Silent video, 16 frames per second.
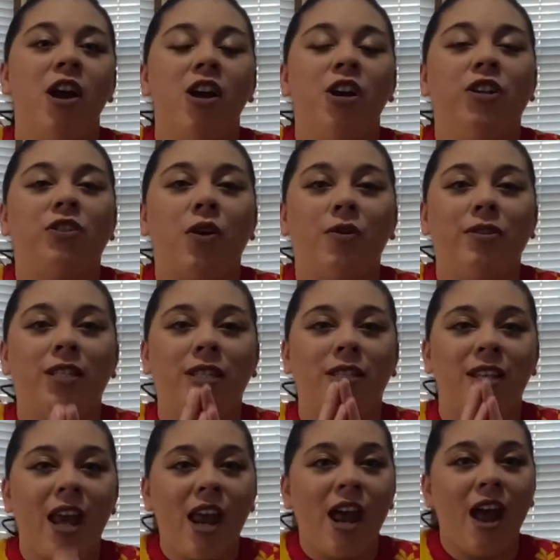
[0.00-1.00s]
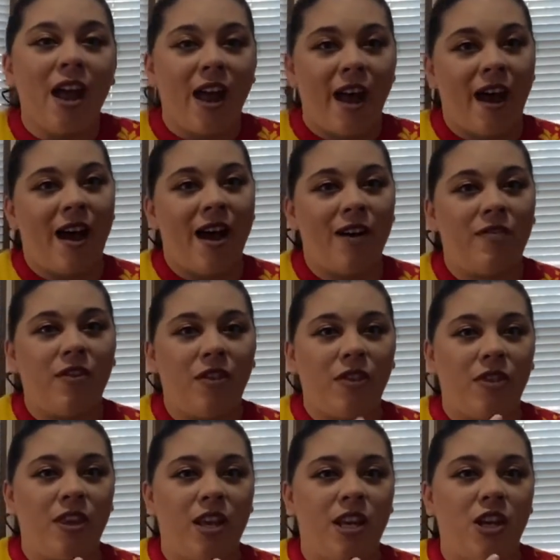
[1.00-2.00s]
So today I have
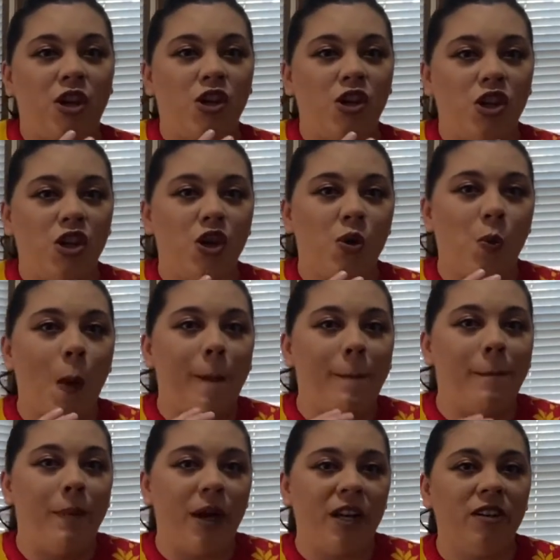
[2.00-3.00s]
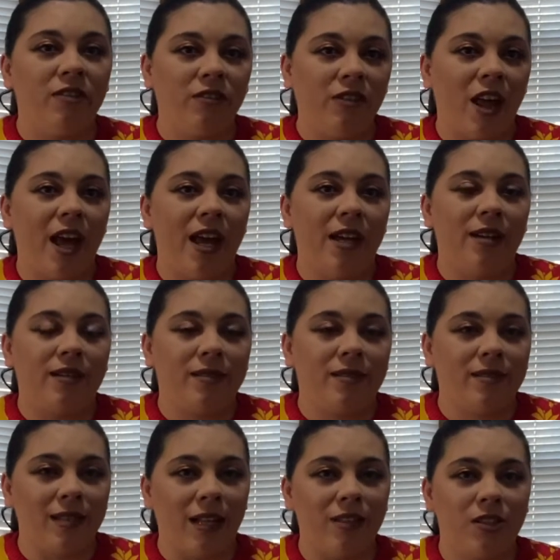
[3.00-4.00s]
the new Bud Light
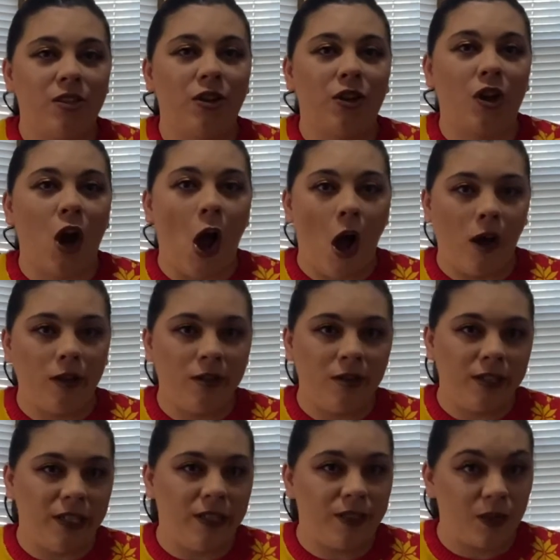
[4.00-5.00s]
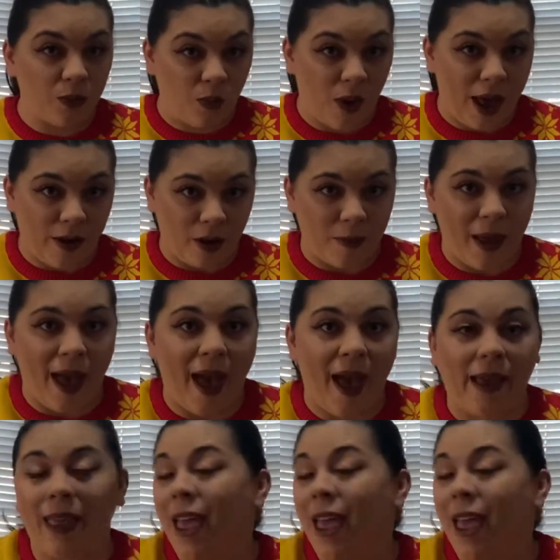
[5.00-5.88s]
Seltzer Ugly Sweater Pack,